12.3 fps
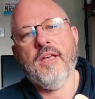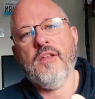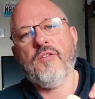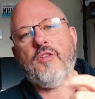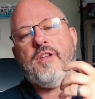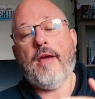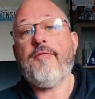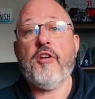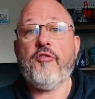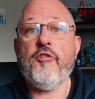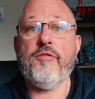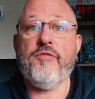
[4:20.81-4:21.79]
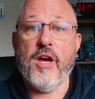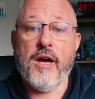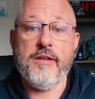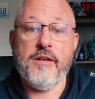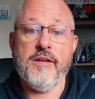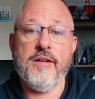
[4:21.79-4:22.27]
So the definition of
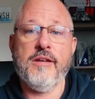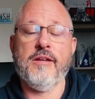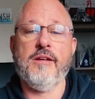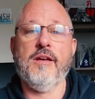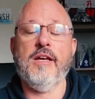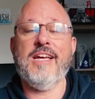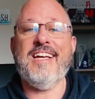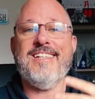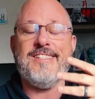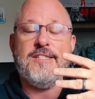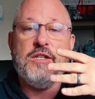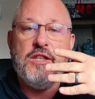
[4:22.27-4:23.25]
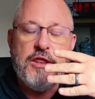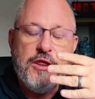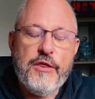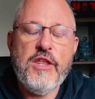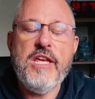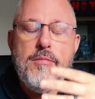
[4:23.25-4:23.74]
done is
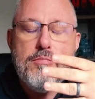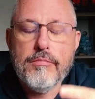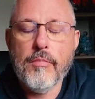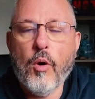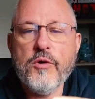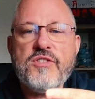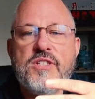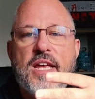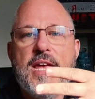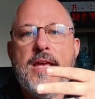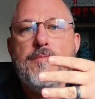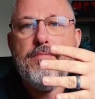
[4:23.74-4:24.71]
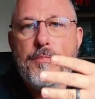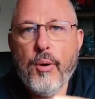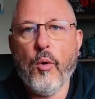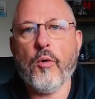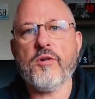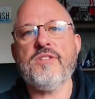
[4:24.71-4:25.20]
the most
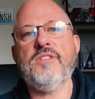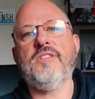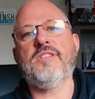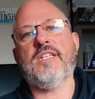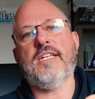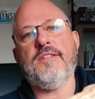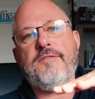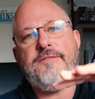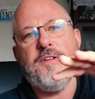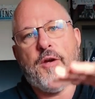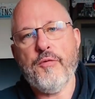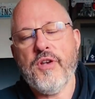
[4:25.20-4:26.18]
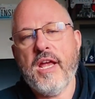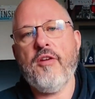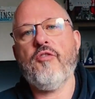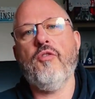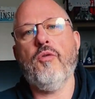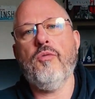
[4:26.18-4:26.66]
important and
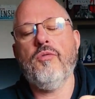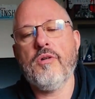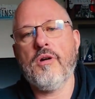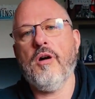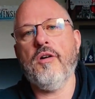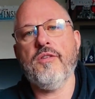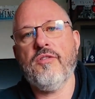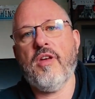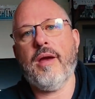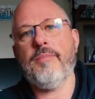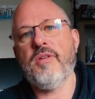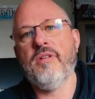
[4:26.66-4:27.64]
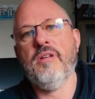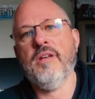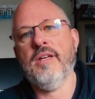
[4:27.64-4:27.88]
foundational concept